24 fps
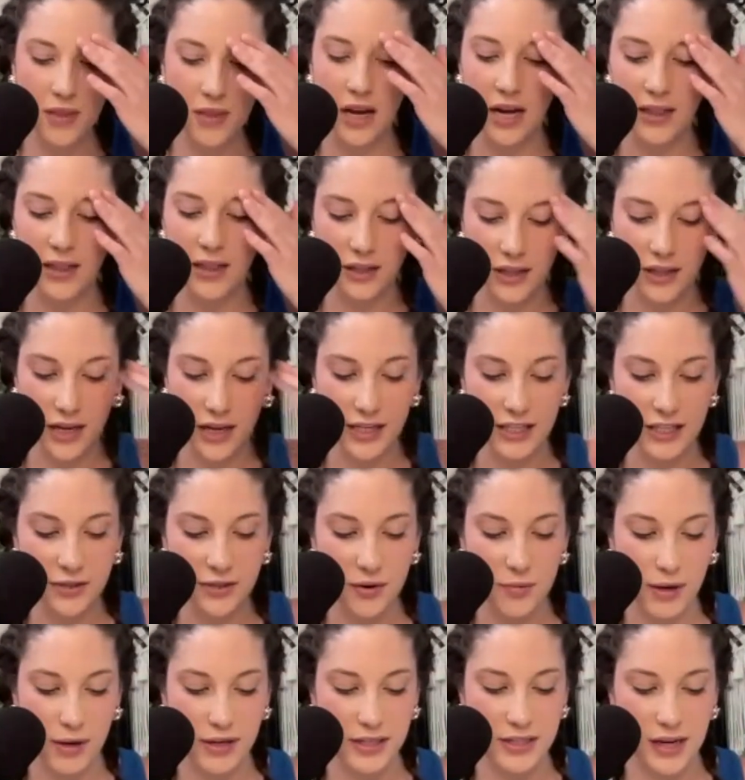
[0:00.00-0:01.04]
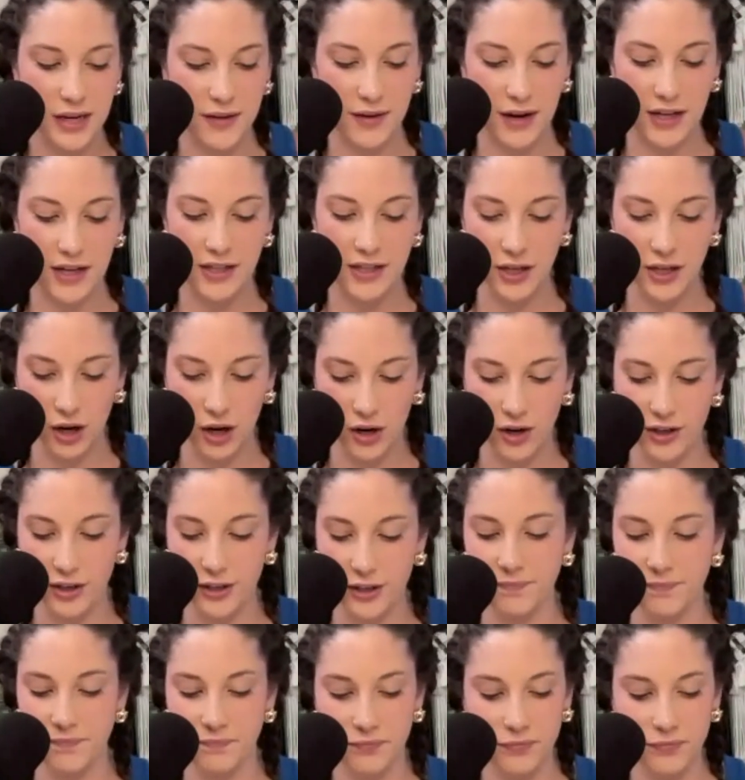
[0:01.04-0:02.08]
in the last 3 months, I've had the
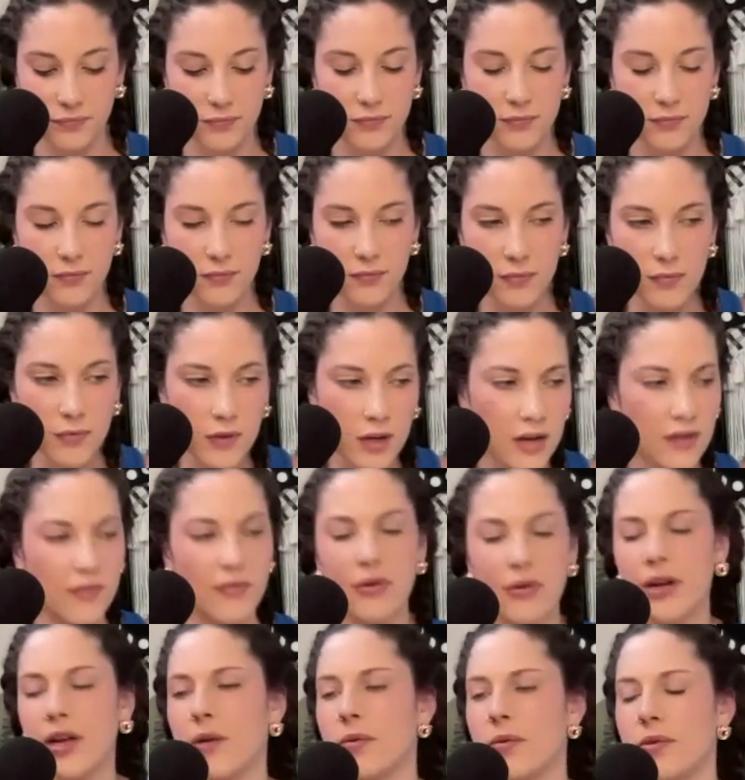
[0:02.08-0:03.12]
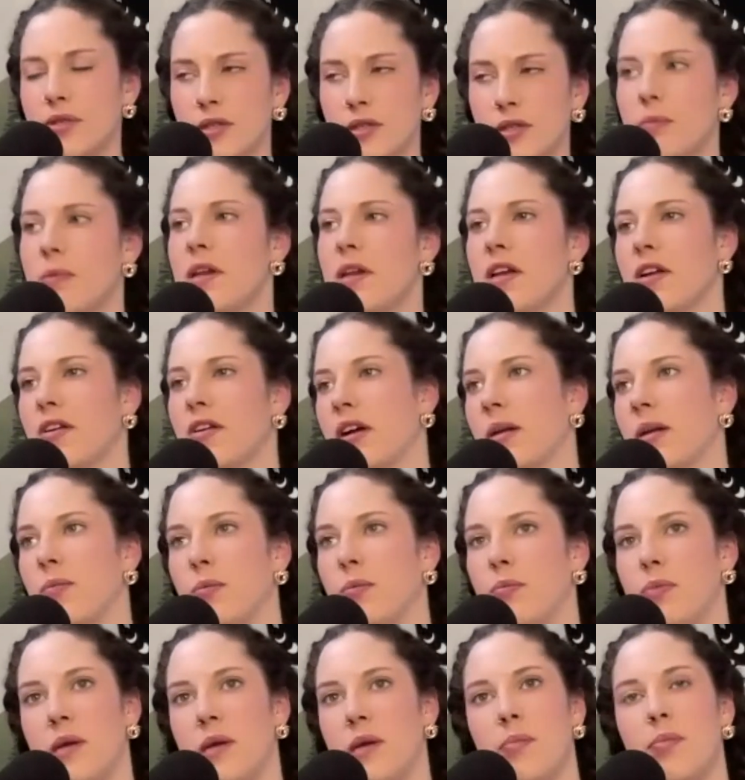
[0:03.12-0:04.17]
honor of working with so many incredible
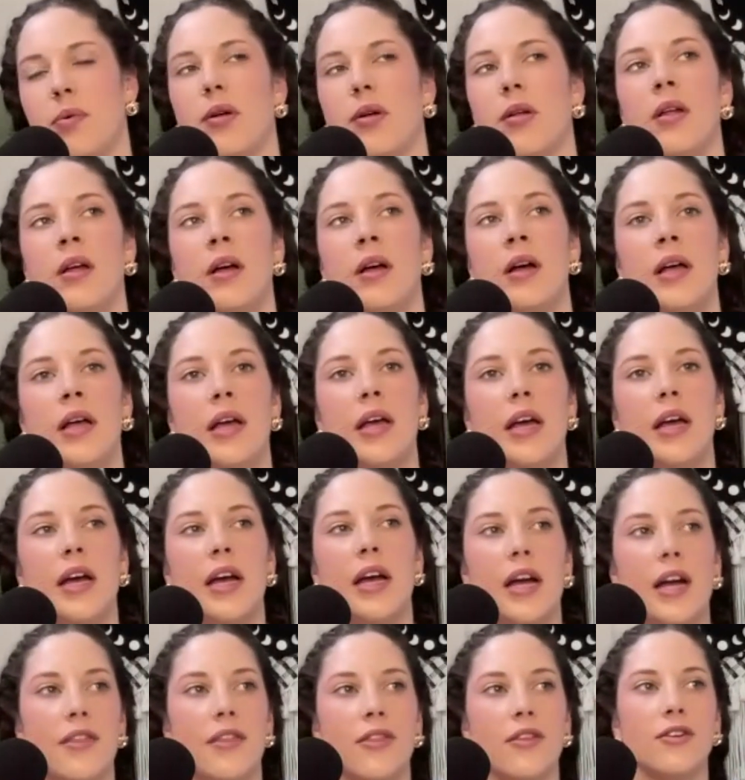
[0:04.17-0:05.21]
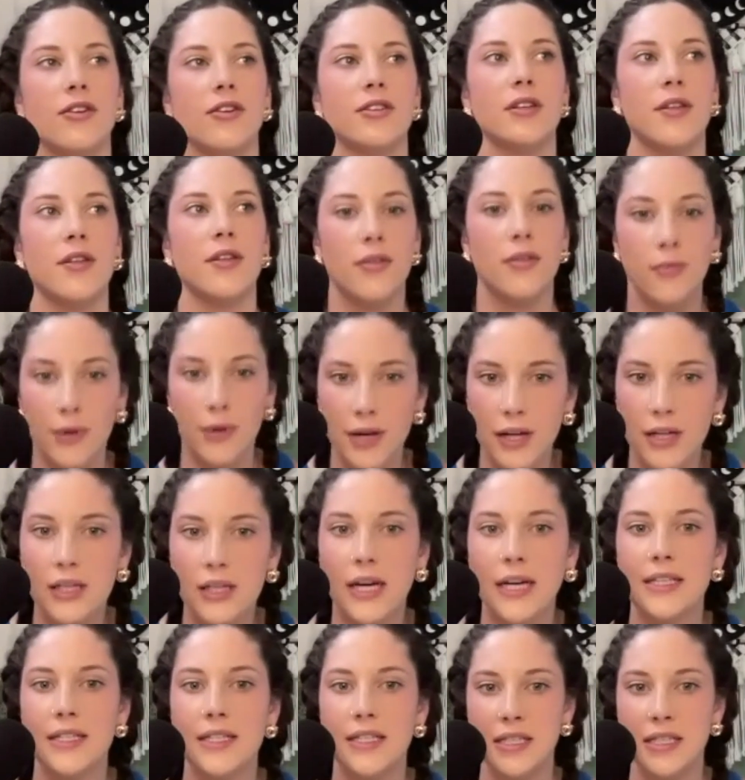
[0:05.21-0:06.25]
people. And there's three
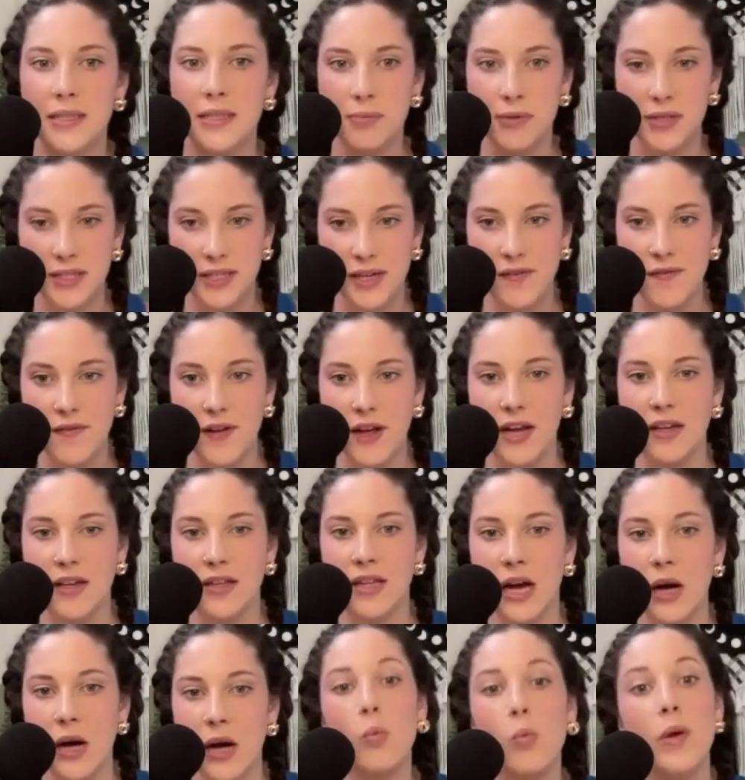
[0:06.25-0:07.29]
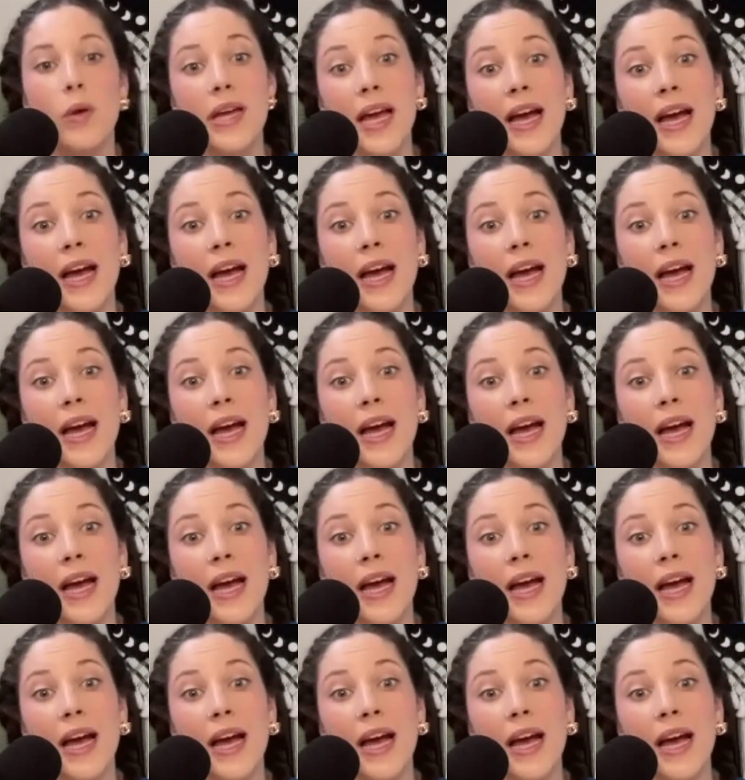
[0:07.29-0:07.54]
clients in specific that we